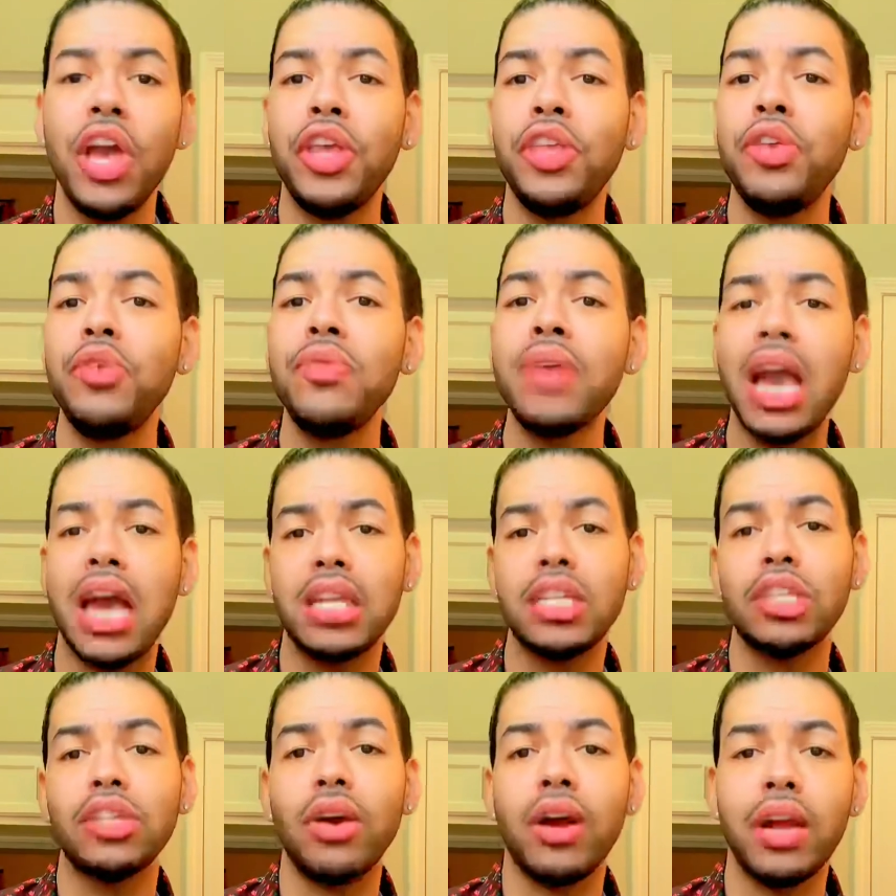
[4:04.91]
You got to
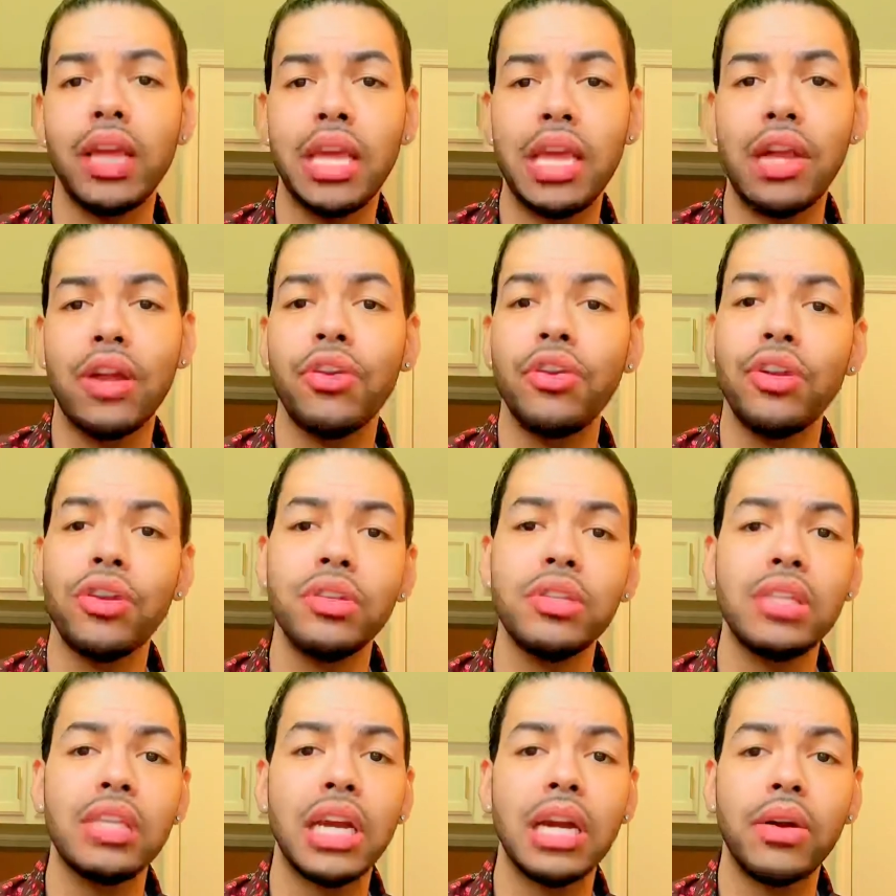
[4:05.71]
start gearing
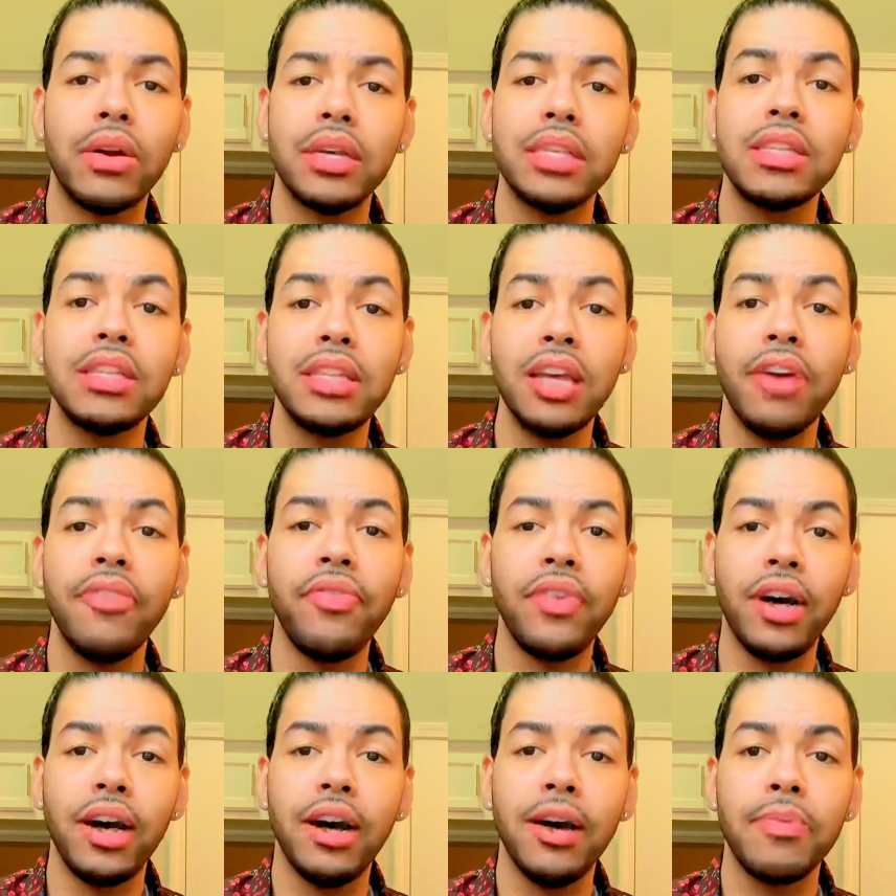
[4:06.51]

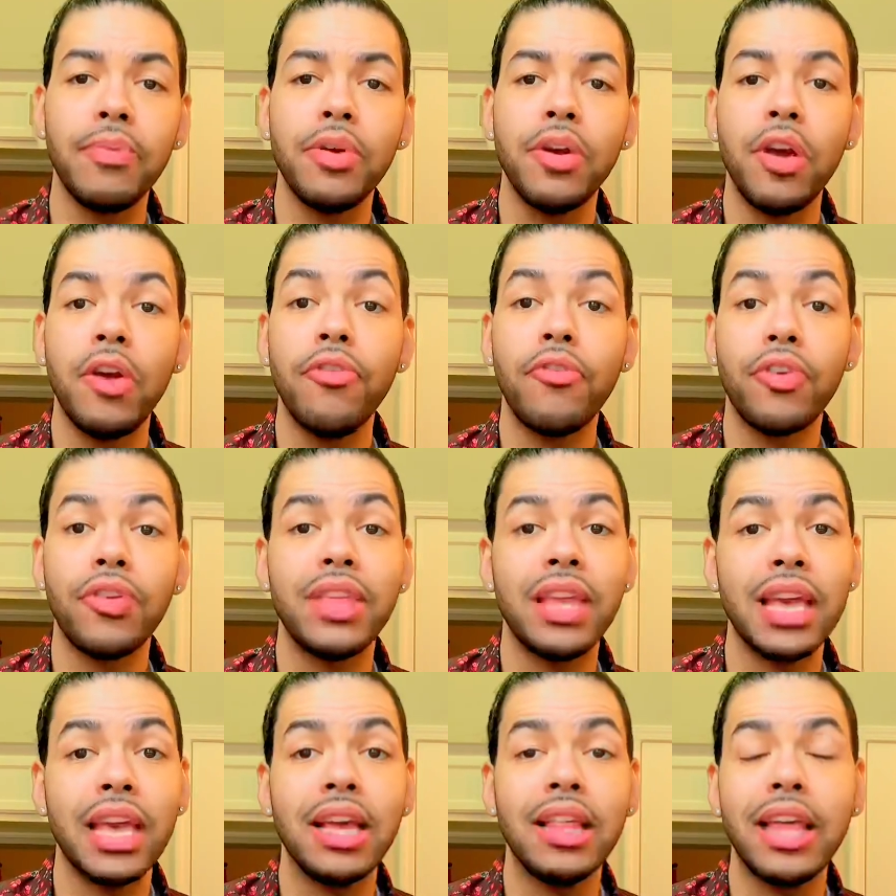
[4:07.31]
yourself up for the
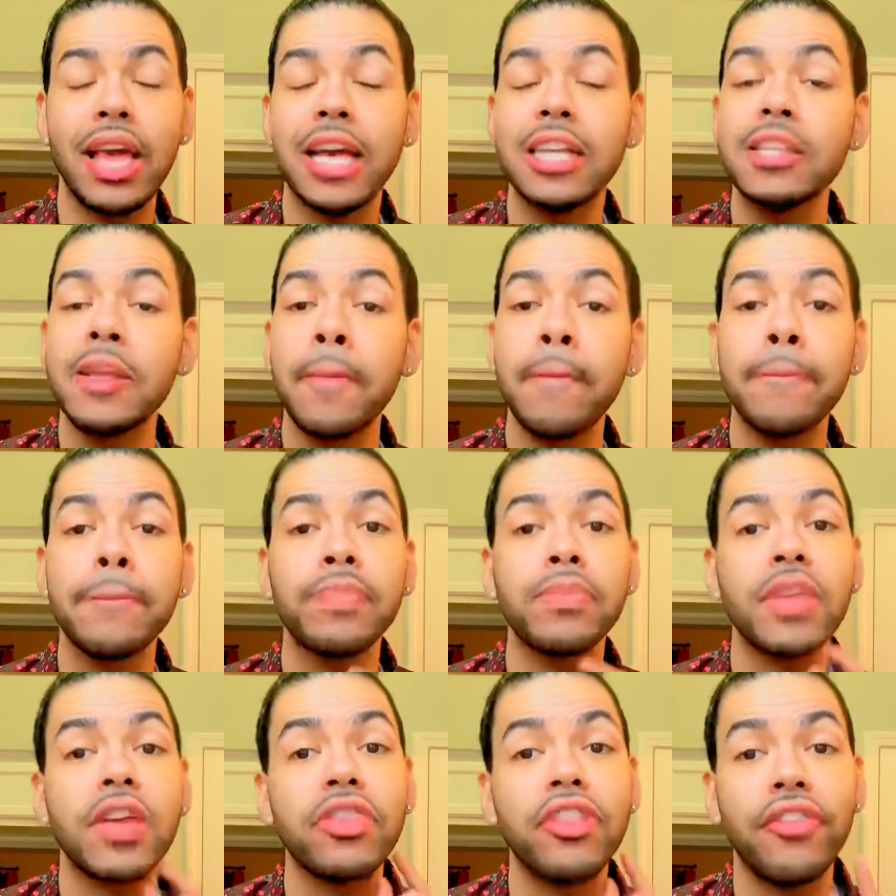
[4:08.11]
NCLEX
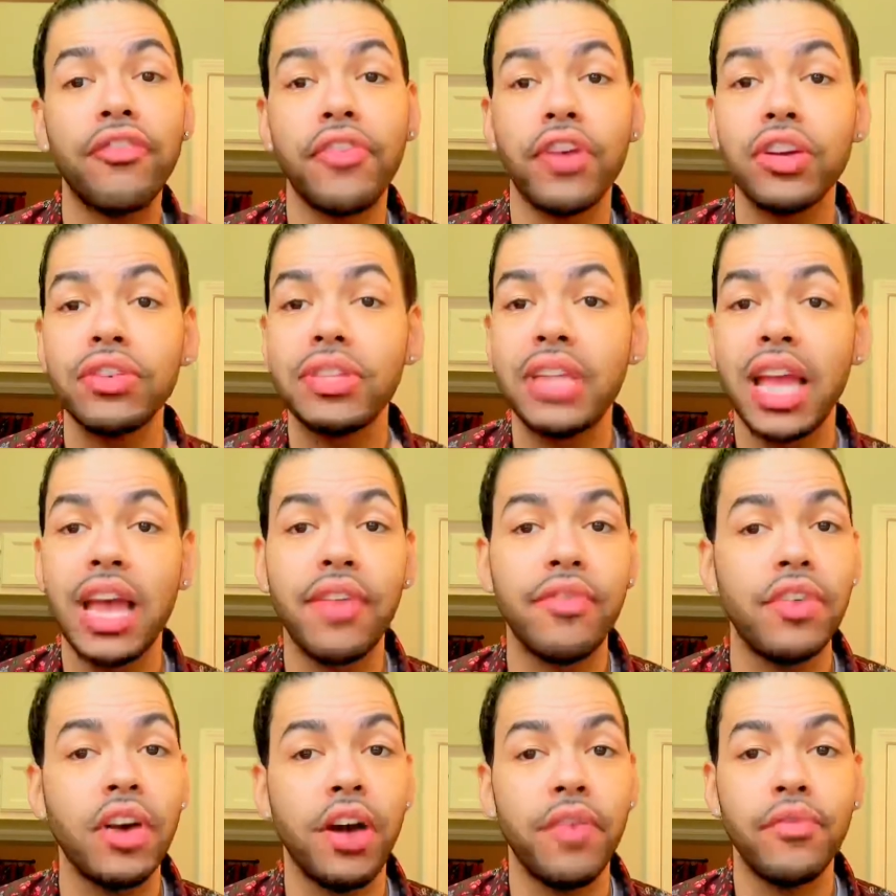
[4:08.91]
the first day
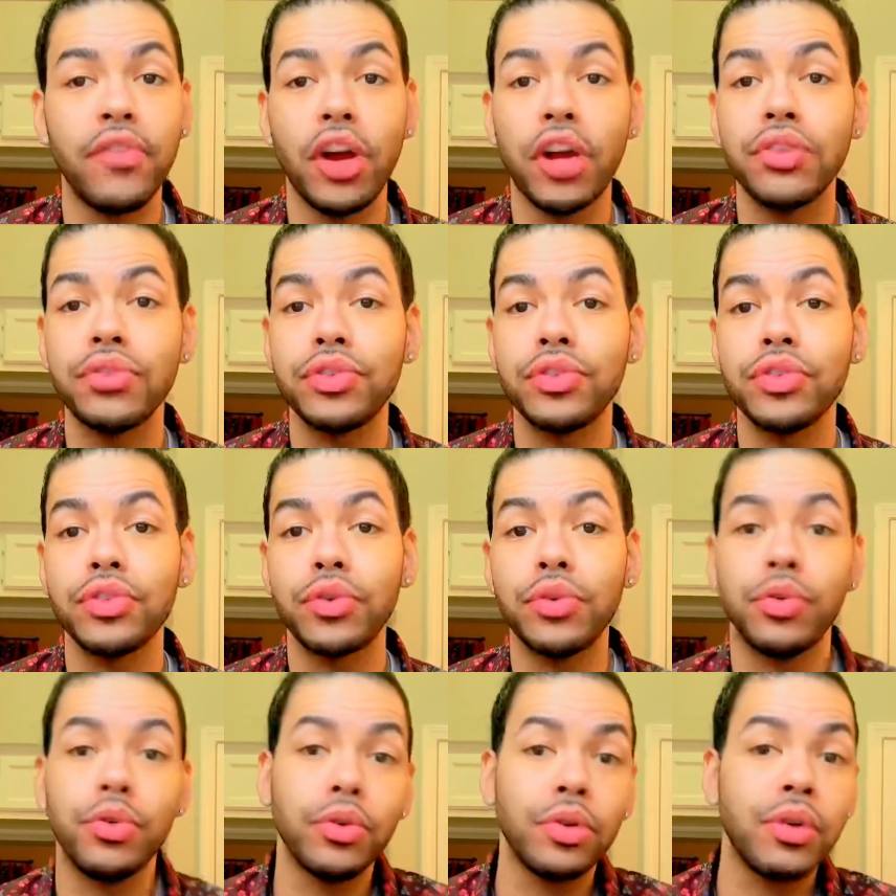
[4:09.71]
of nursing
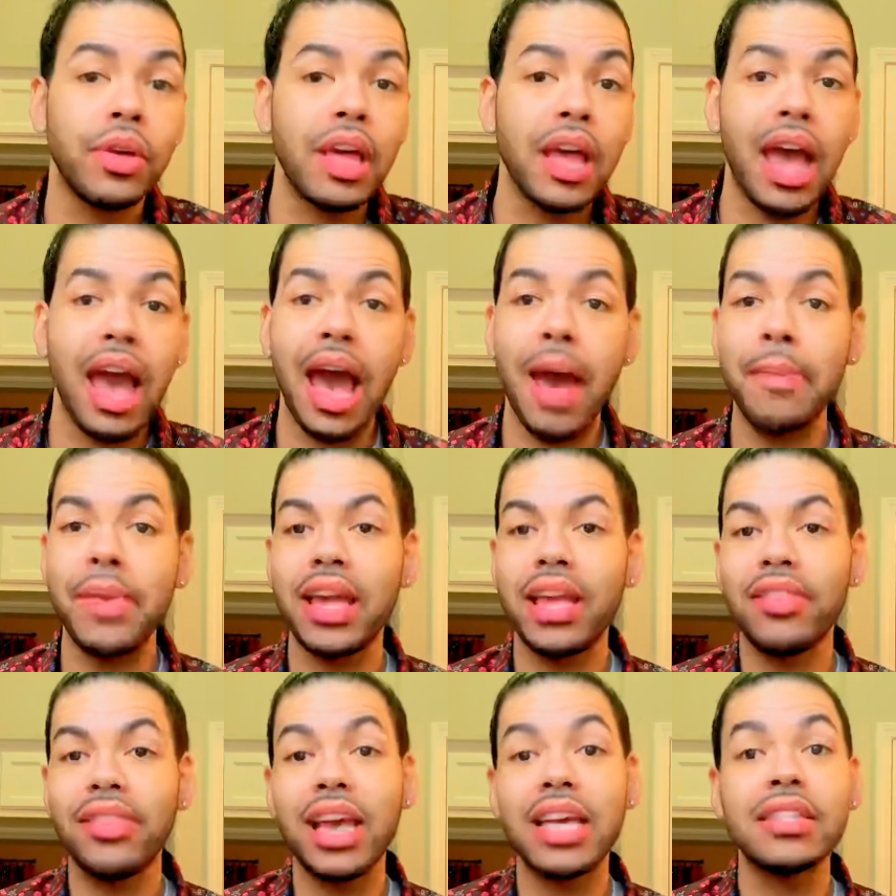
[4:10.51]
school. I
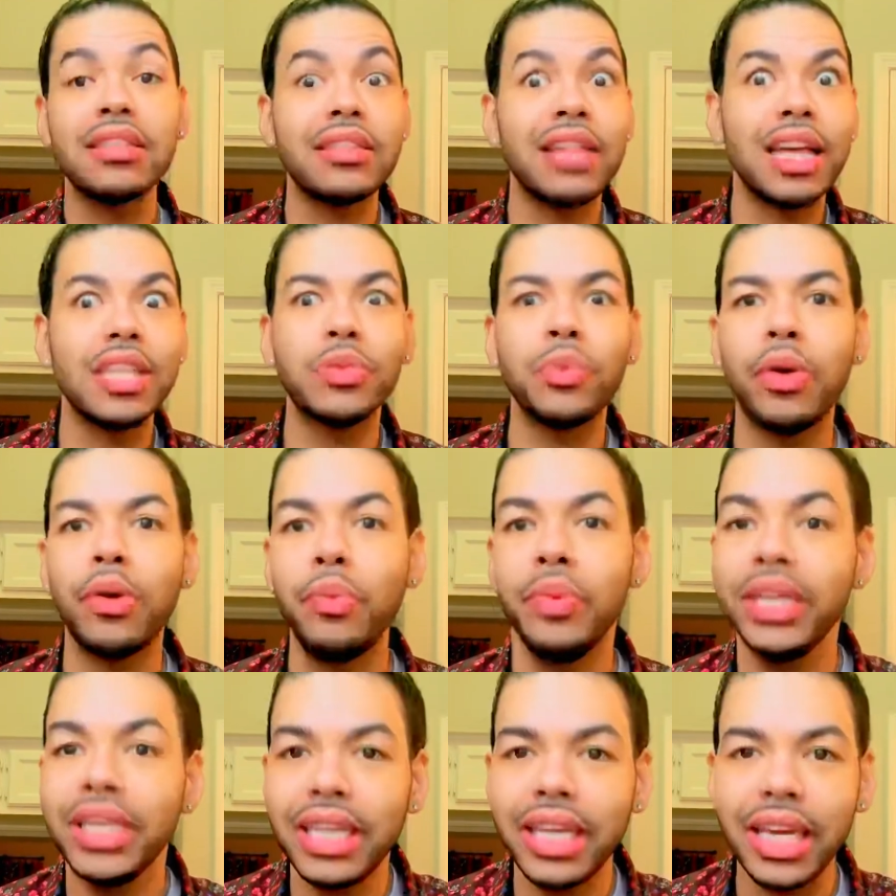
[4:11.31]
mean, that's what
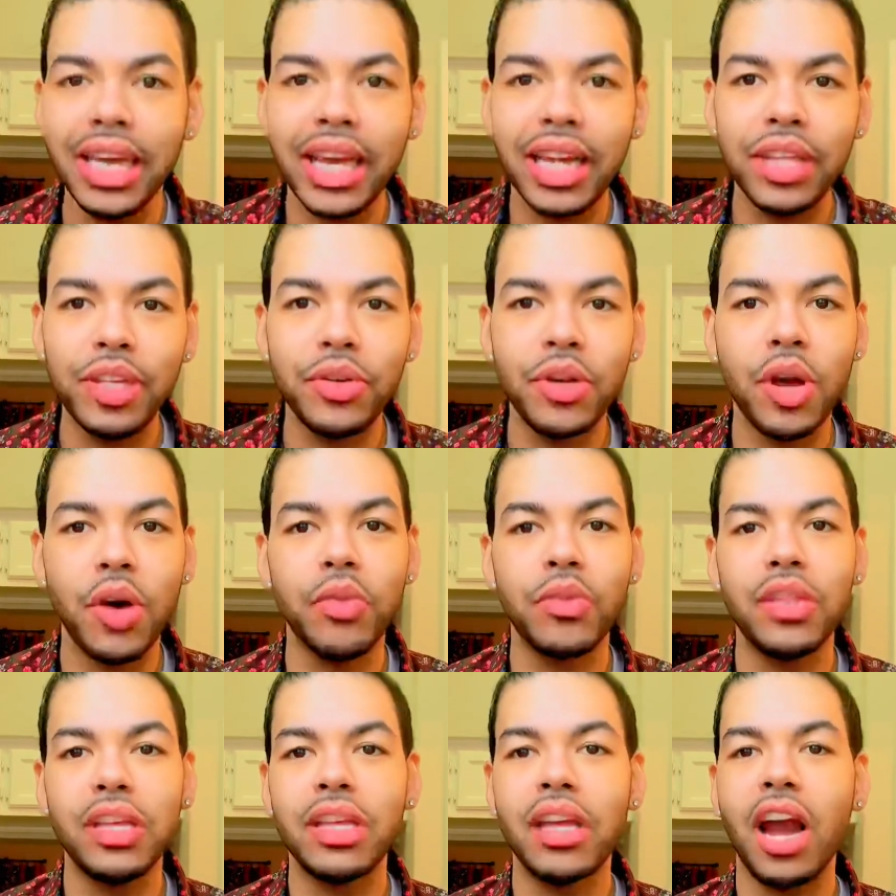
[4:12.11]
we did. You
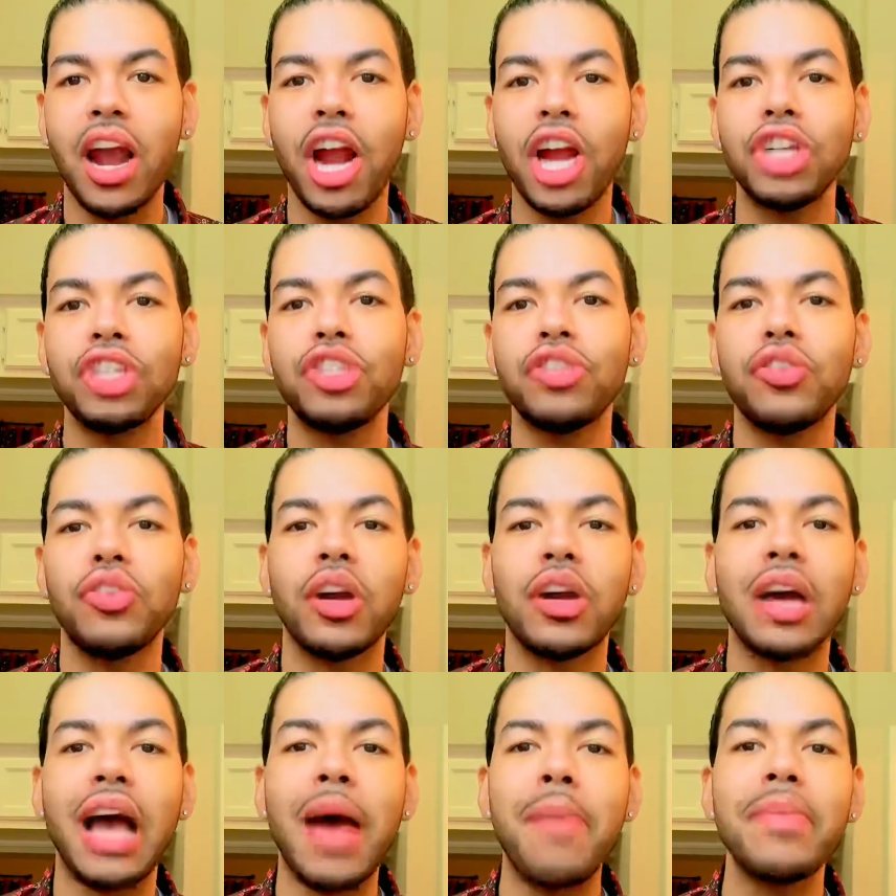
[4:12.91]
know, our
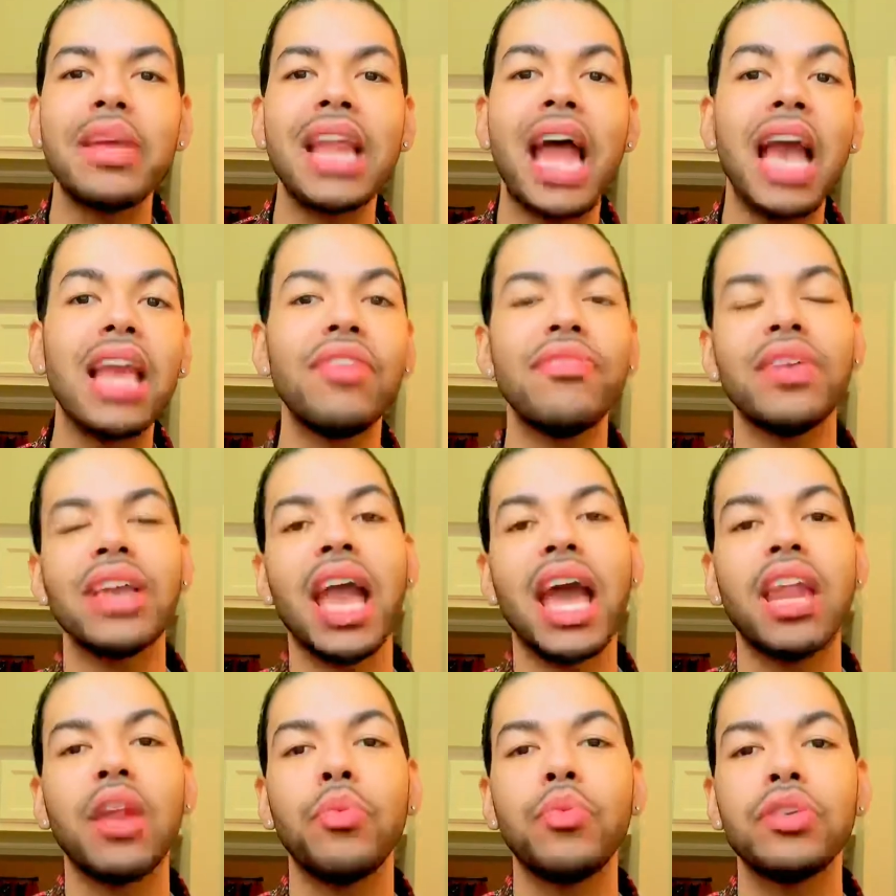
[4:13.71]
instructor, I mean, I even
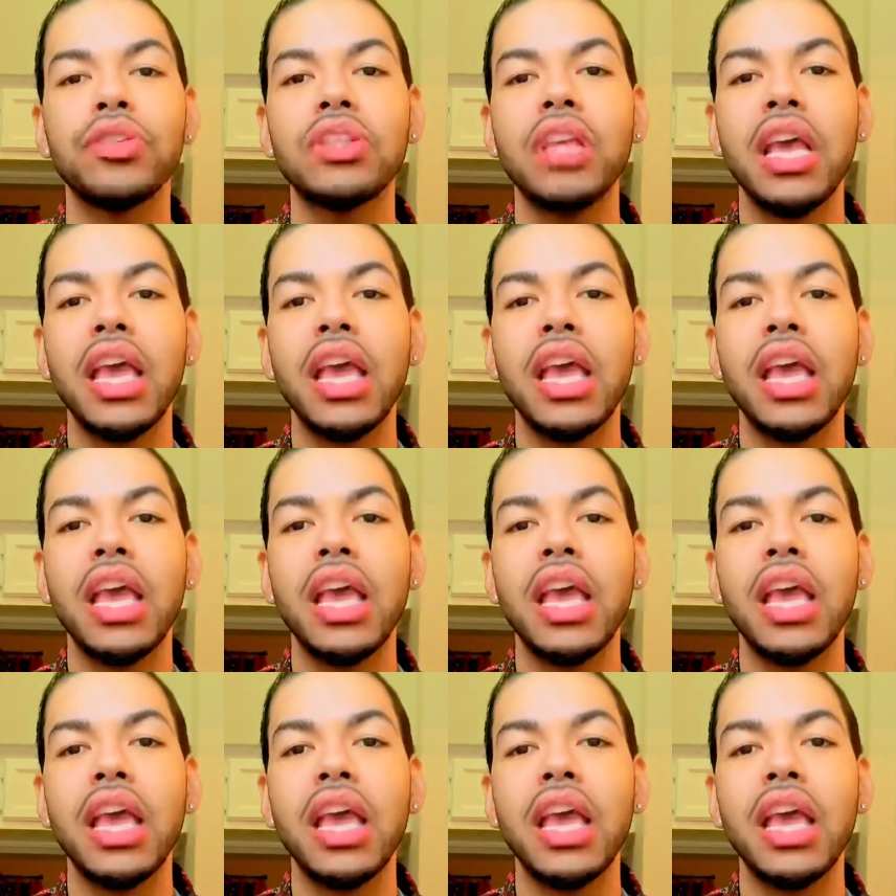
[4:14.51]
kind of was,